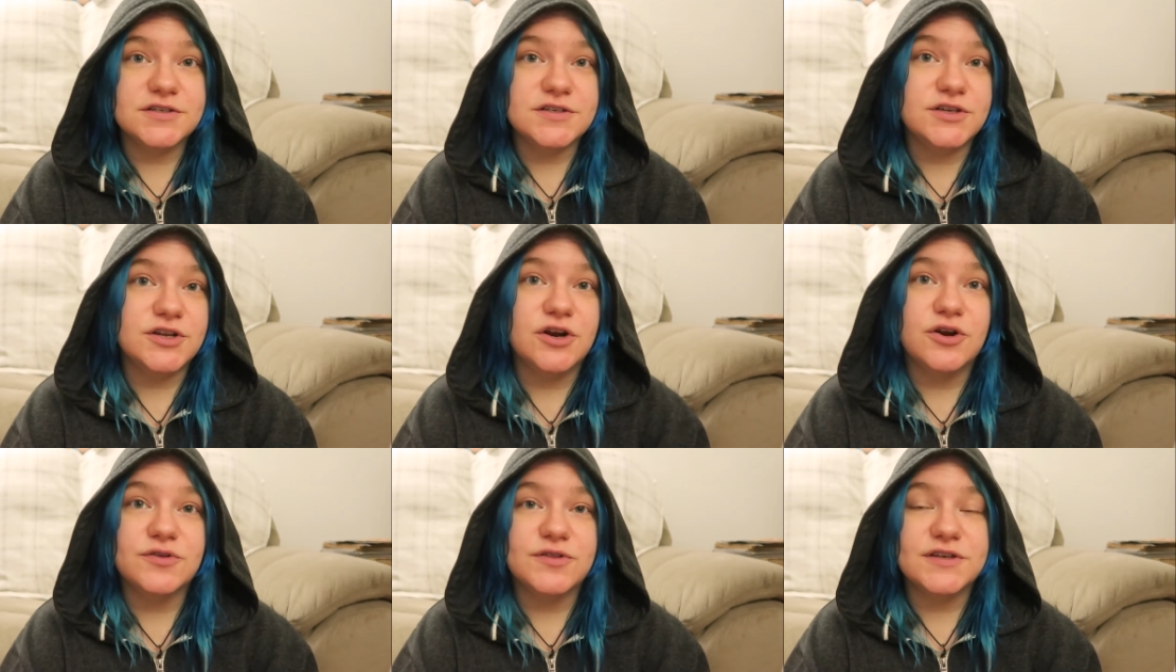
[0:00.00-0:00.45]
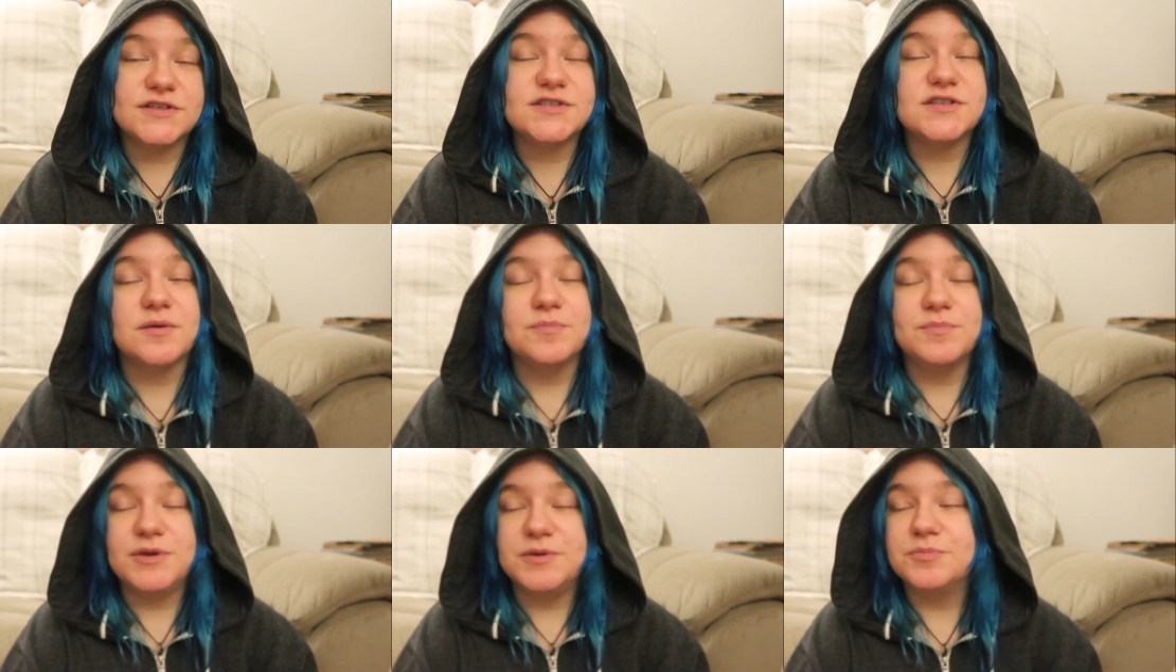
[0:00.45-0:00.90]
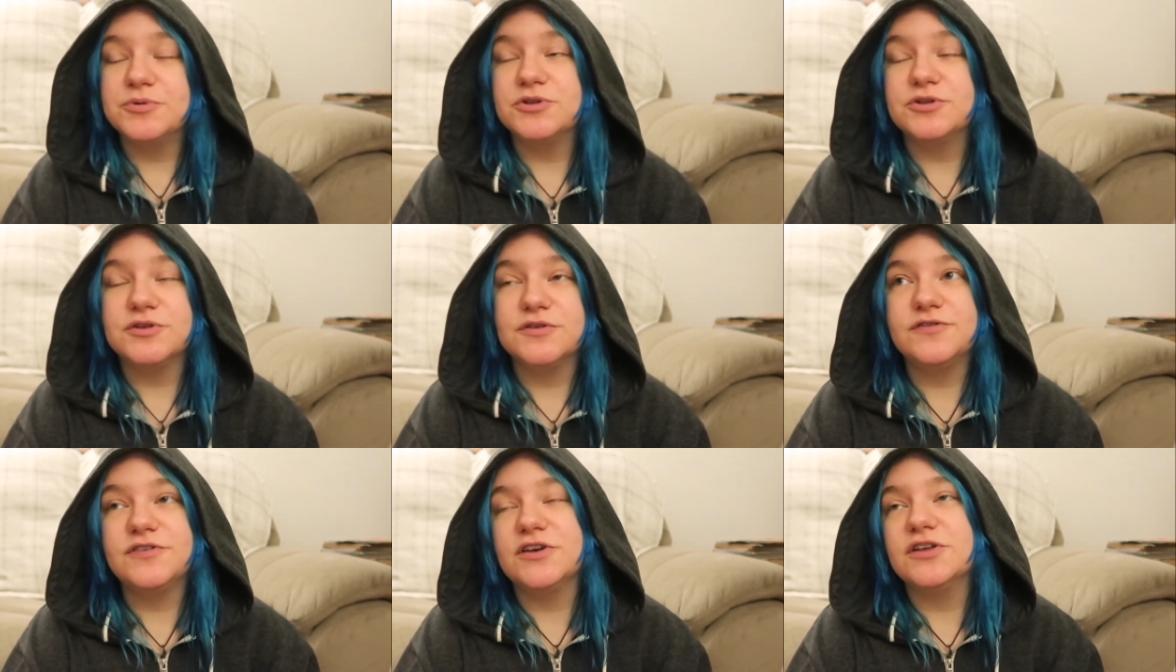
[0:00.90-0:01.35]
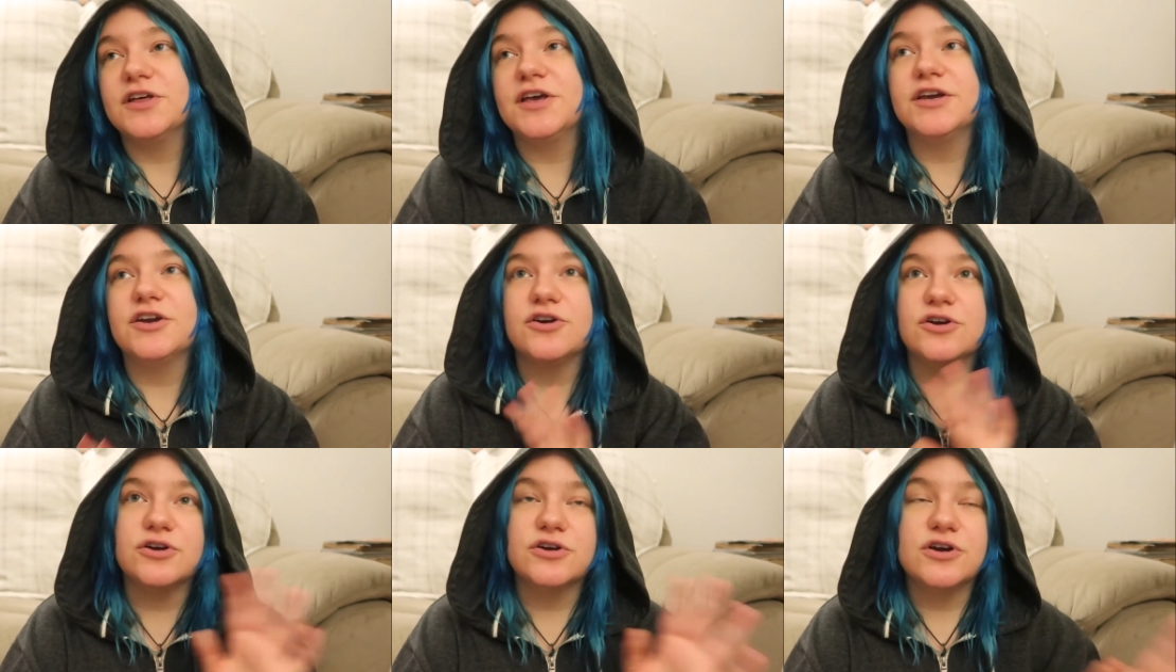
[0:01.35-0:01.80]
you know, that some people feel
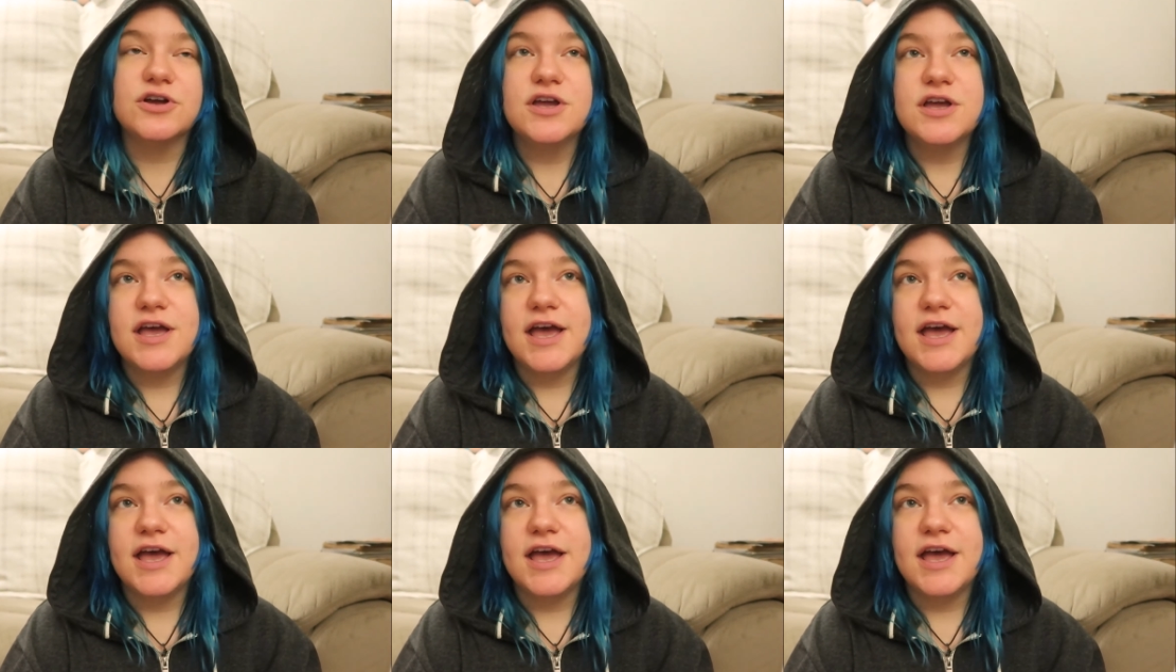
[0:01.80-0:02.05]
like her